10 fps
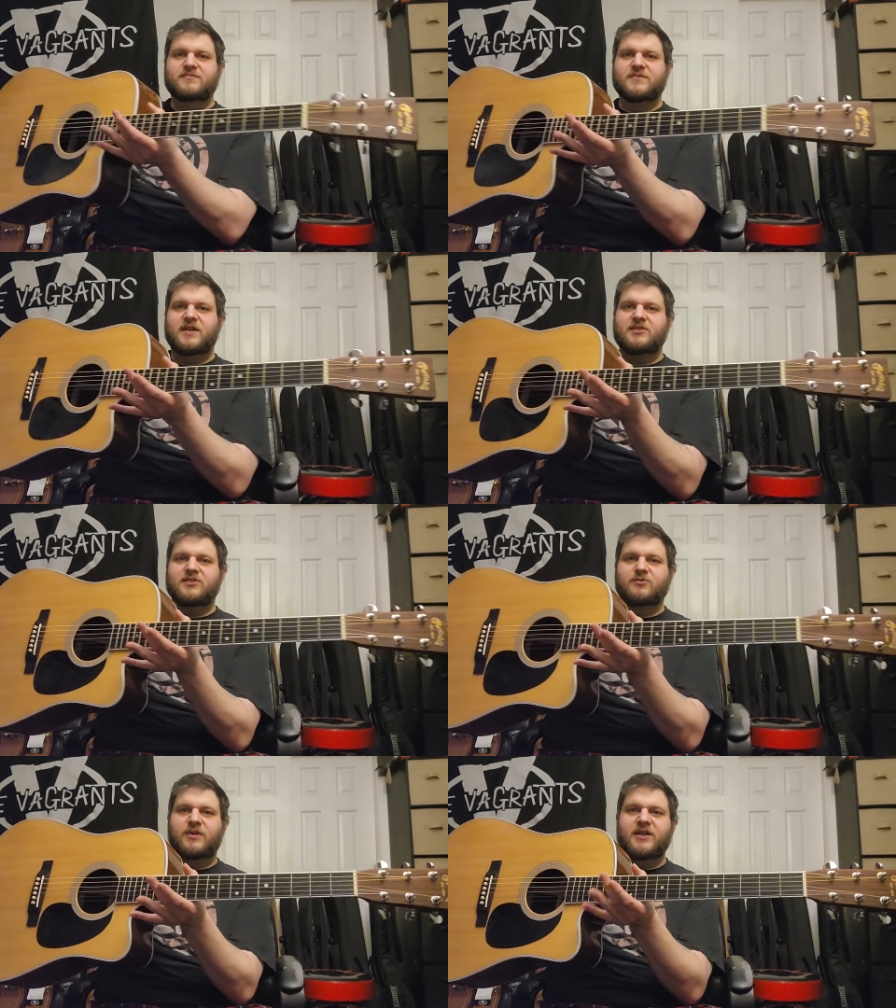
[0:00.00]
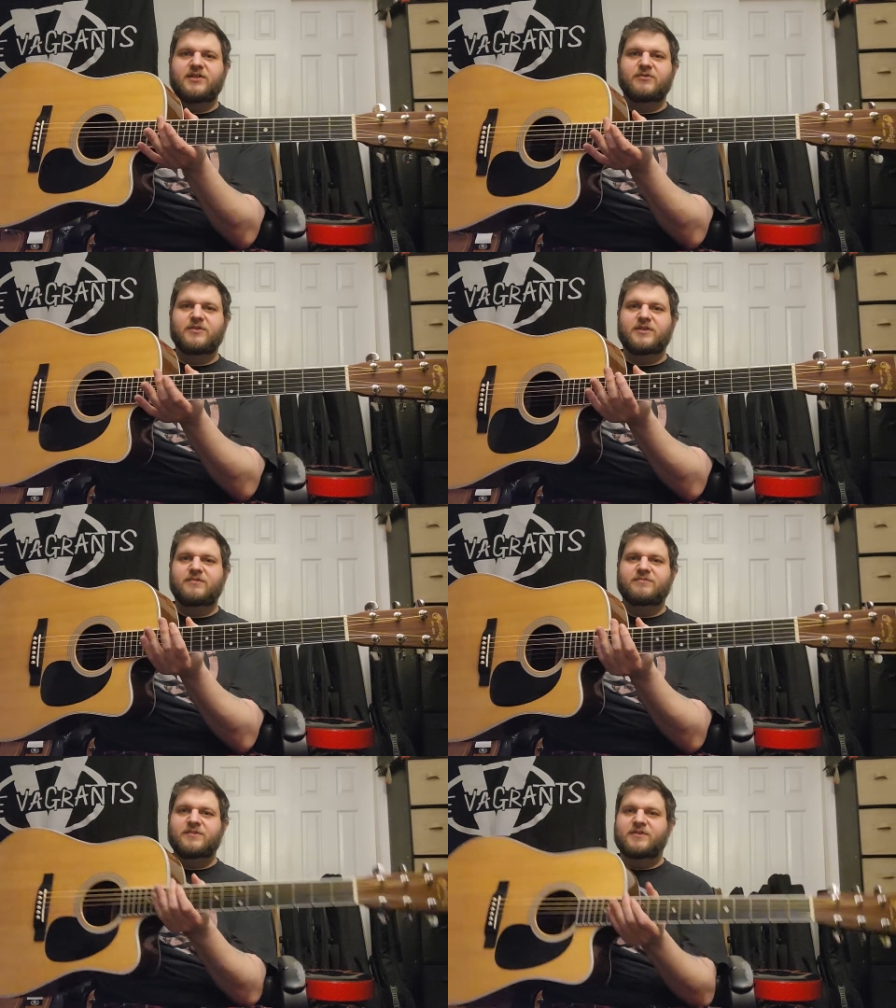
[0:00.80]
that's just what I do with
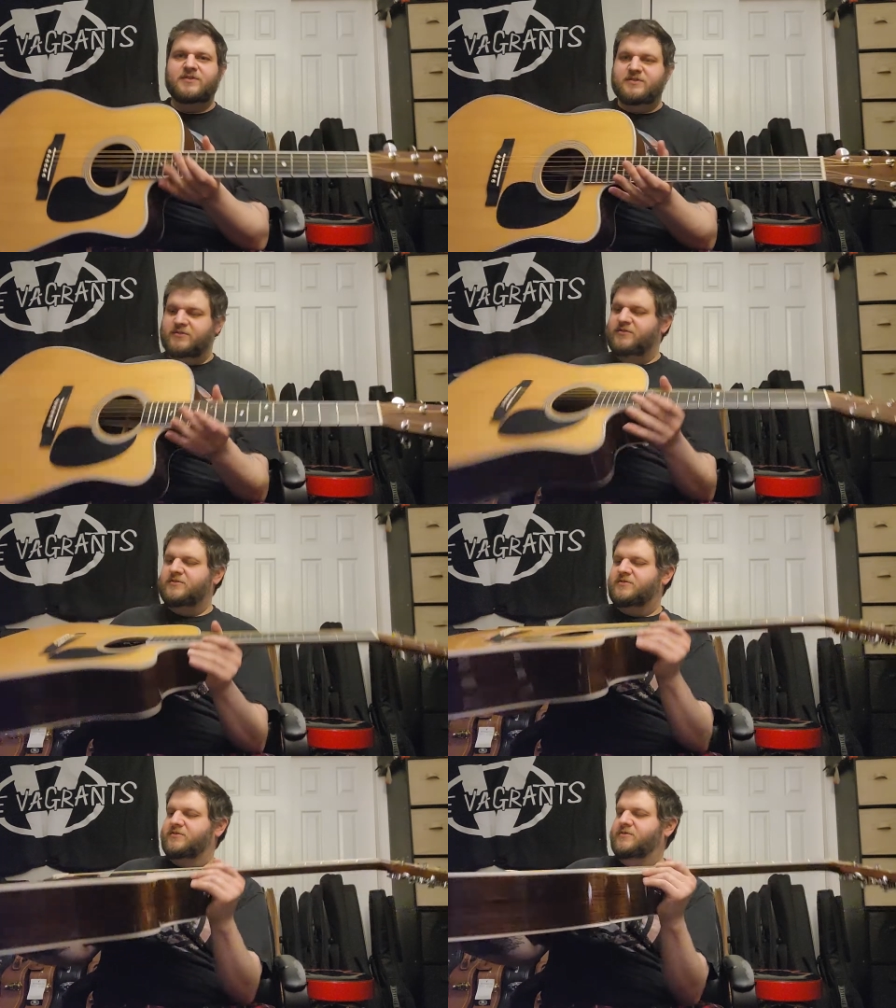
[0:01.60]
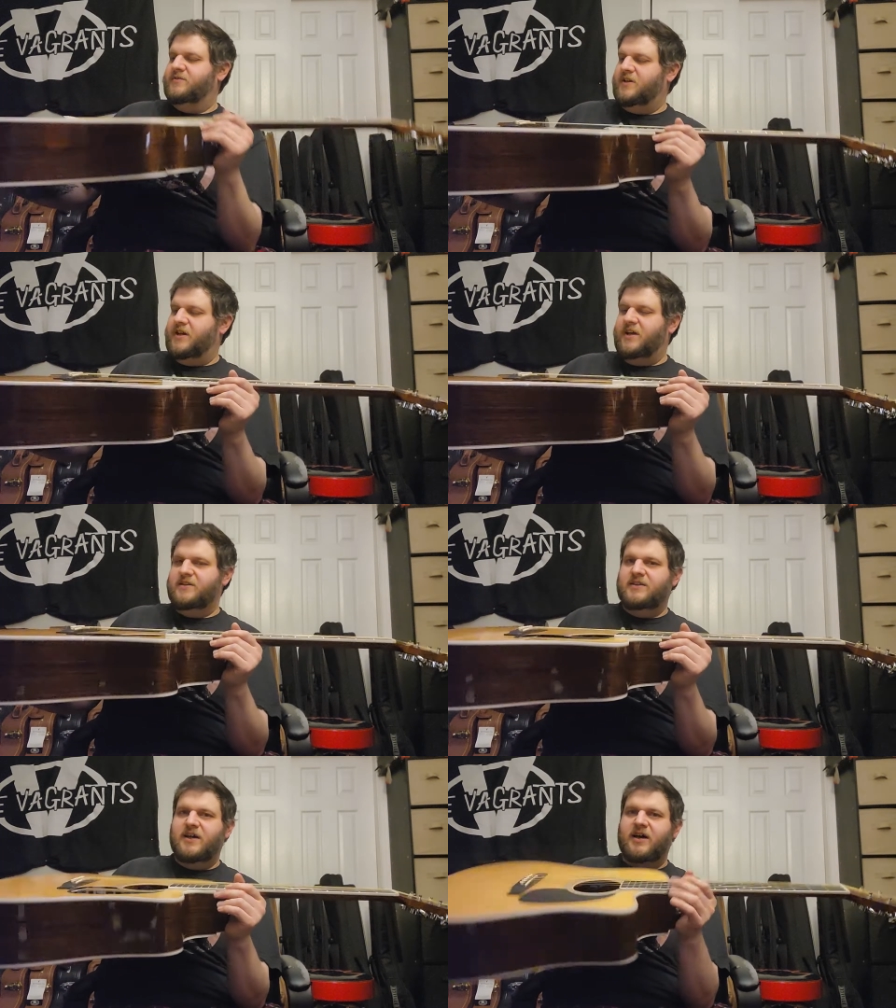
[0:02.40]
them.
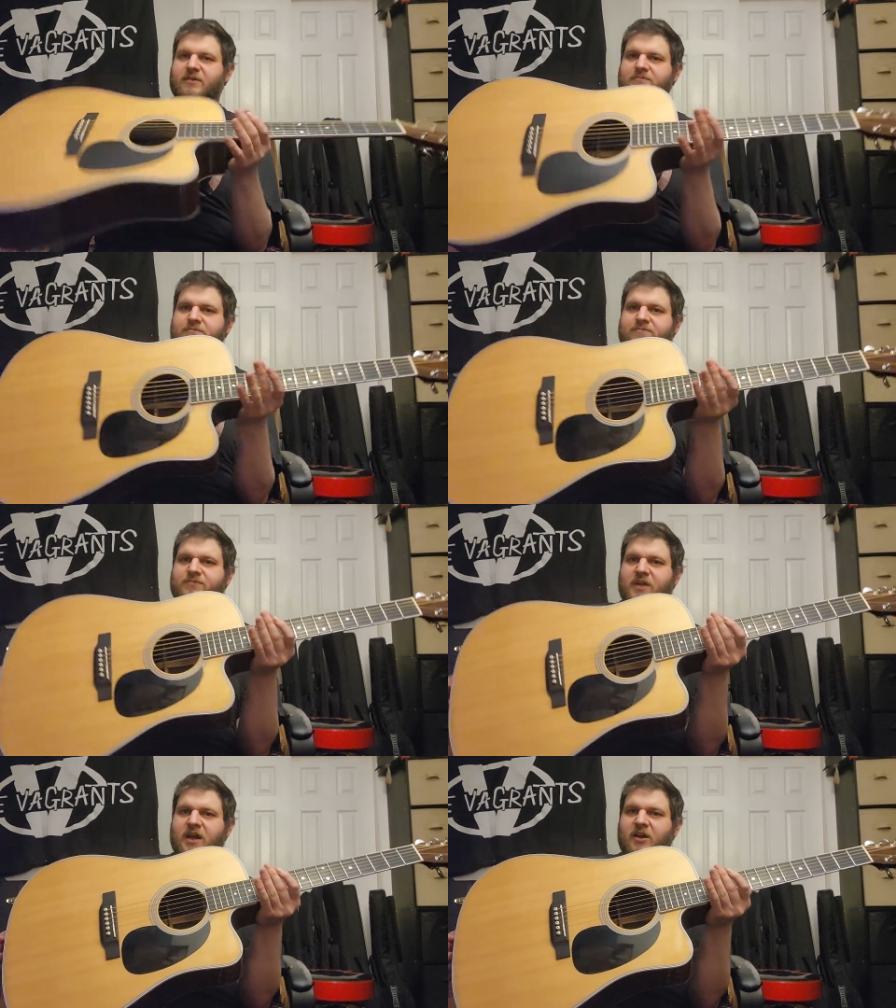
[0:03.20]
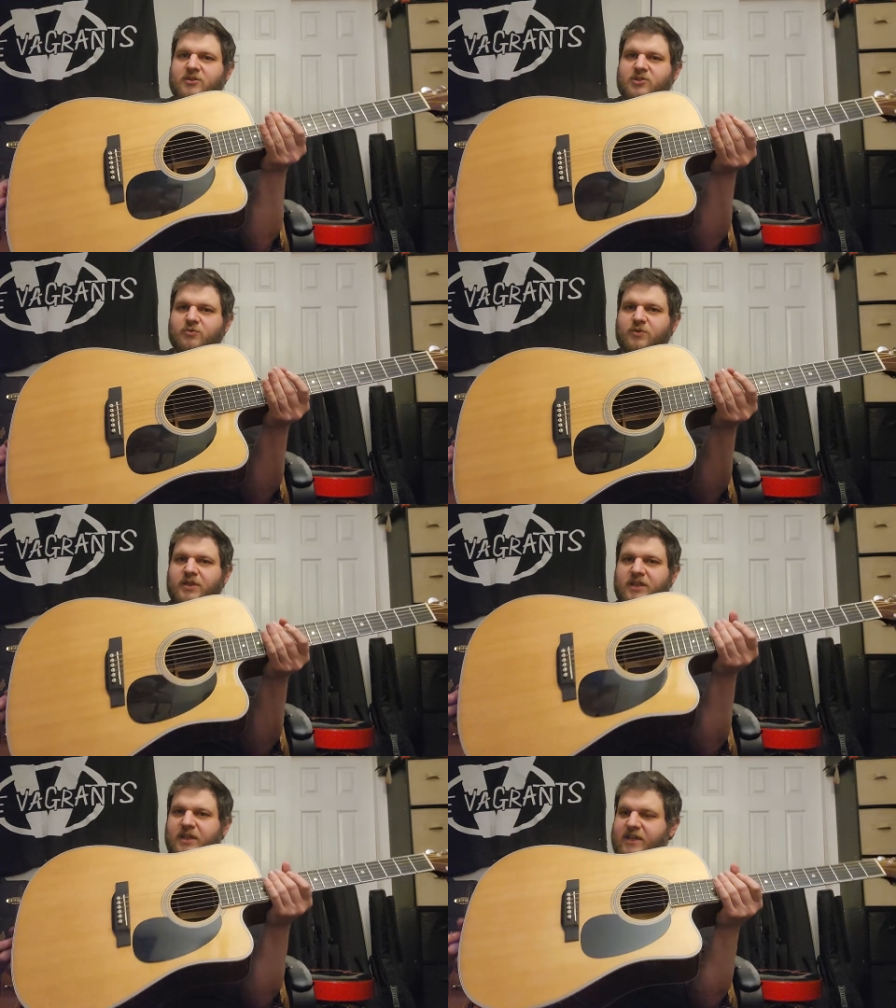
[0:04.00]
And um, I also
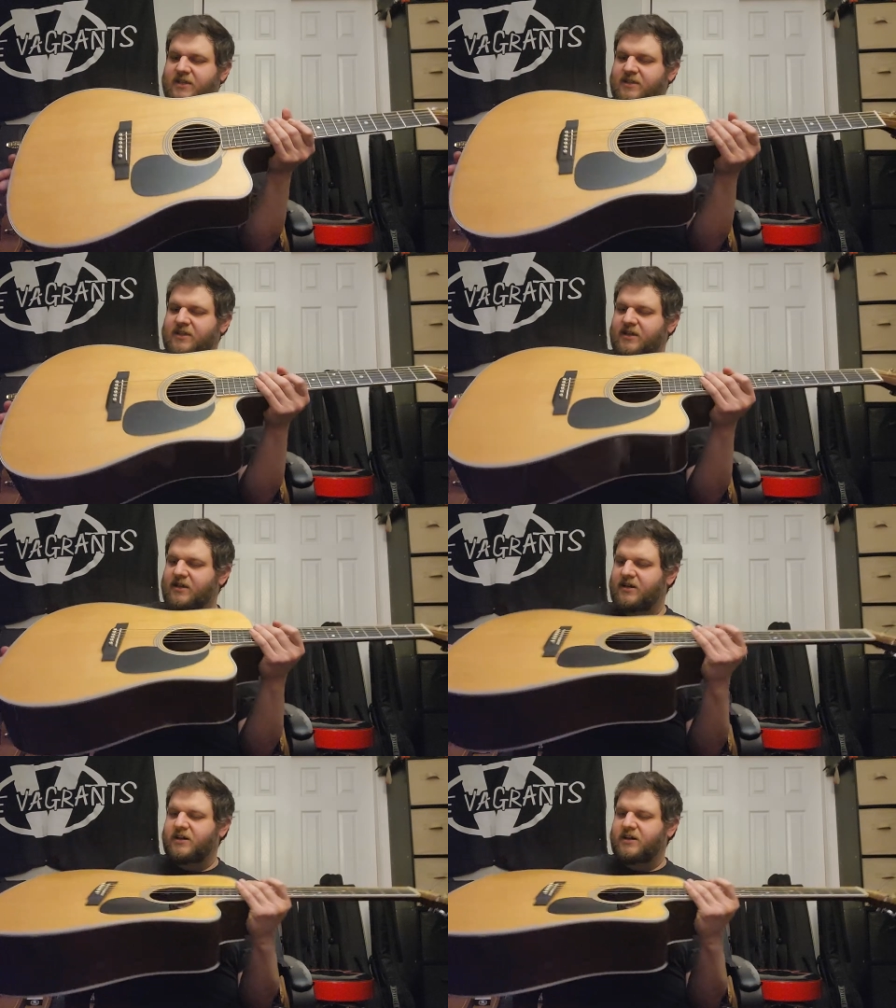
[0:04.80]
really like the,